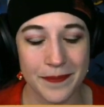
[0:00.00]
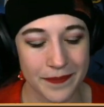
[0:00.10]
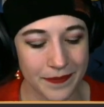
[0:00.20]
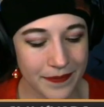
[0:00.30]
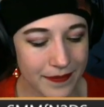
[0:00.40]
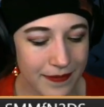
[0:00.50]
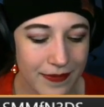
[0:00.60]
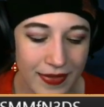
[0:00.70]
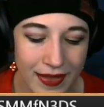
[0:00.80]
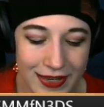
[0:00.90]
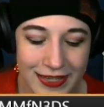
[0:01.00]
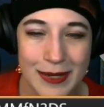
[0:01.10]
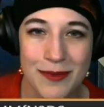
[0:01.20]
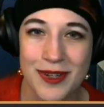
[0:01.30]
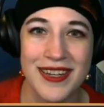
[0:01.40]
I need to
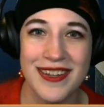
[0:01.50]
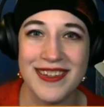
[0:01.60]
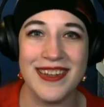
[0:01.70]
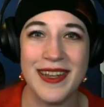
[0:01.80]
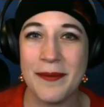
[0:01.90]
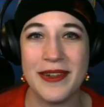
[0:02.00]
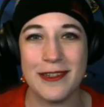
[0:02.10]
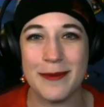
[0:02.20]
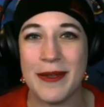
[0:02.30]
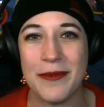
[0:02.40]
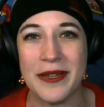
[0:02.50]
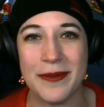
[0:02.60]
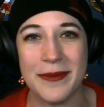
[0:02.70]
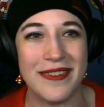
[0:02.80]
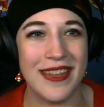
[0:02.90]
keep drinking tea. I'm gonna lose my voice
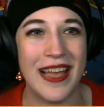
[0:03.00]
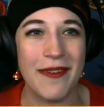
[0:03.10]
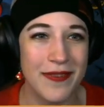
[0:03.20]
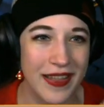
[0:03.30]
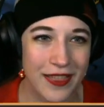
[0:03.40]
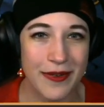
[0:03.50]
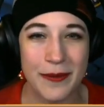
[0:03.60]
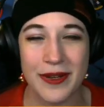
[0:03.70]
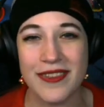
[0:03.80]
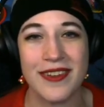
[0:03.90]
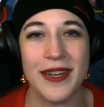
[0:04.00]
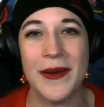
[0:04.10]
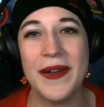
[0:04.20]
and we still have like 3 worlds to go.